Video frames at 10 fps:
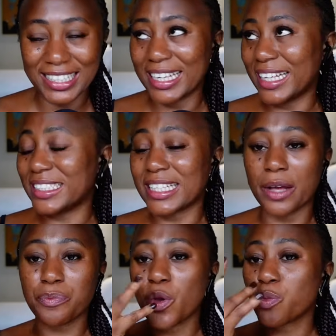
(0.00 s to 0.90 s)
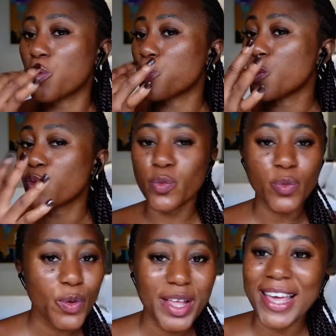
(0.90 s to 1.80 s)
The ladies are
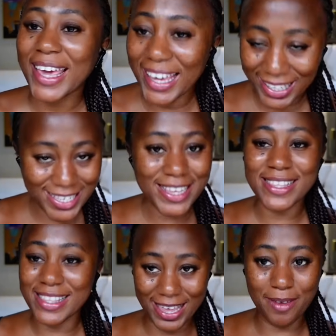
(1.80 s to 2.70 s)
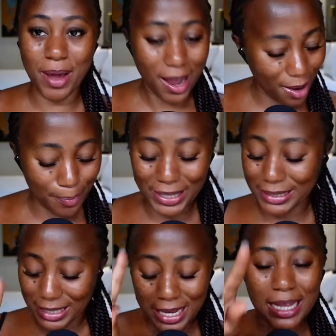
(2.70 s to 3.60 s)
eating him up
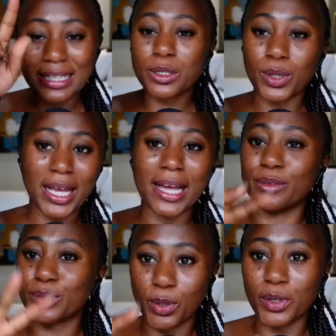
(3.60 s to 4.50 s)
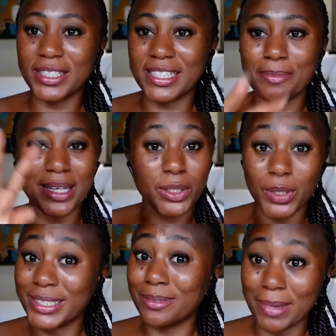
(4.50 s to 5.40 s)
and kind of scolding him and
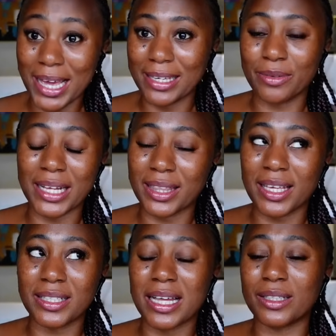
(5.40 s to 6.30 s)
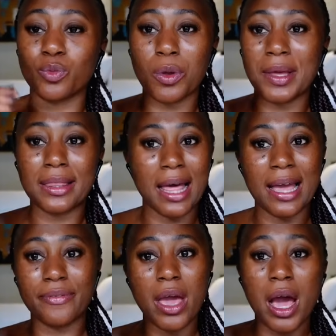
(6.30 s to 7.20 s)
scolding men that thinks that women's
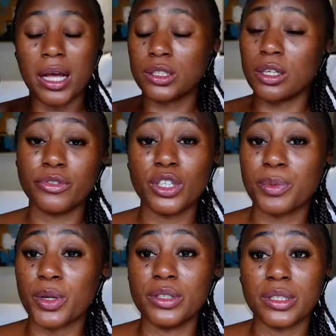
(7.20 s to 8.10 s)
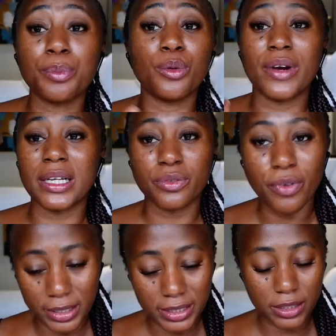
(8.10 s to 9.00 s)
life are soft just because they provide
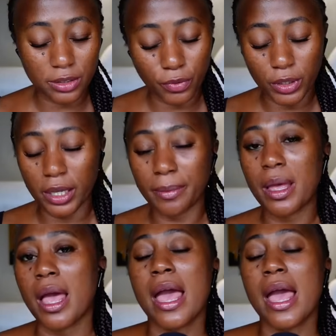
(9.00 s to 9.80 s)
finance for them.